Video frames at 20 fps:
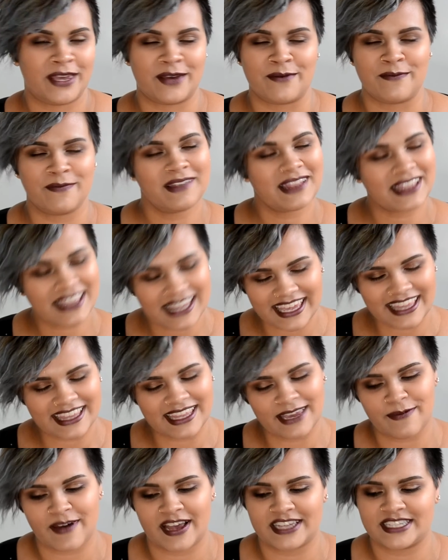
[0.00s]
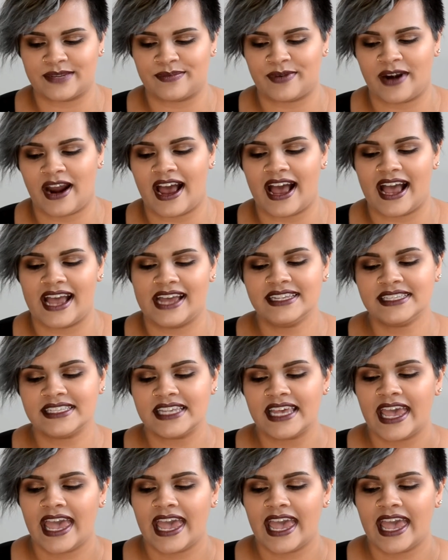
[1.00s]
completely by surprise,